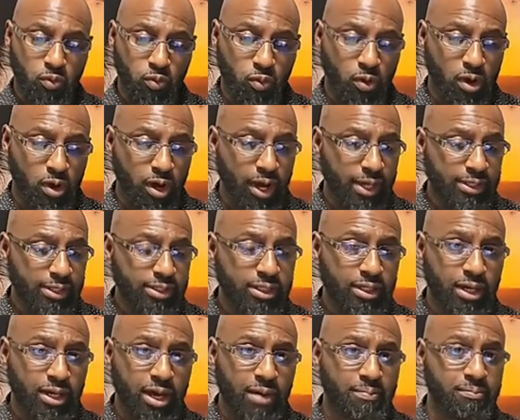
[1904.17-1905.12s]

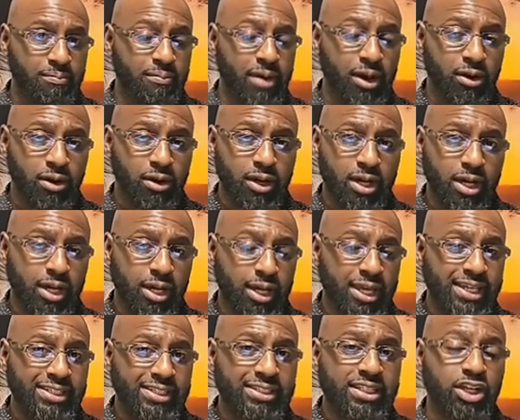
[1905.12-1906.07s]
What? America
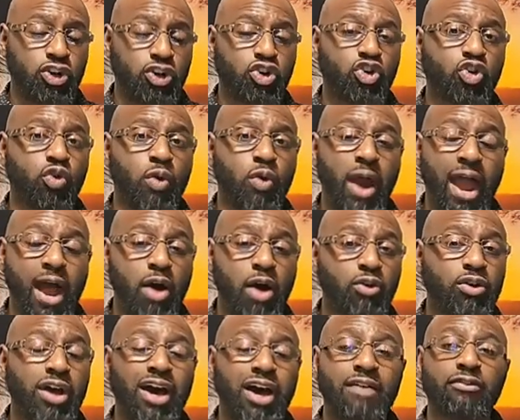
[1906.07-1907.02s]
is the
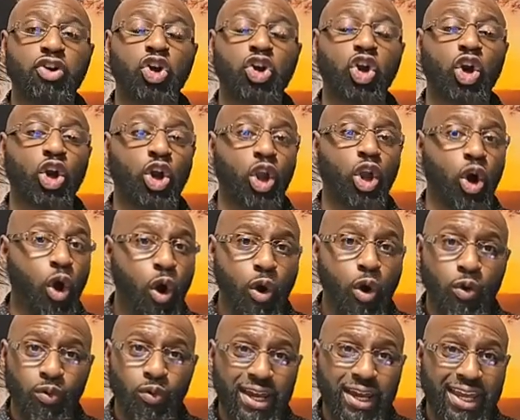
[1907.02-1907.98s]
crown of
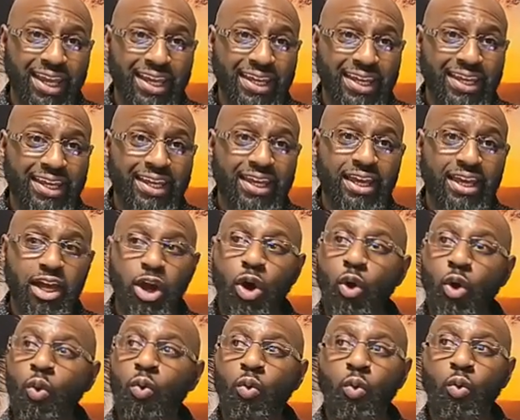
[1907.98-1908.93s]
glory?
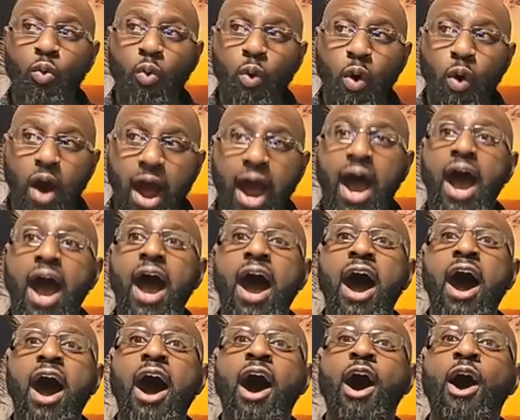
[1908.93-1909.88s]

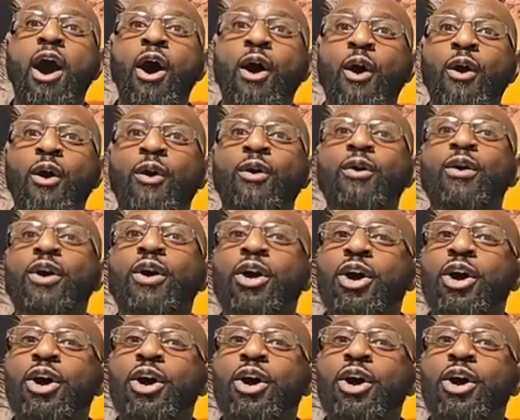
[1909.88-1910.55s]
Wow.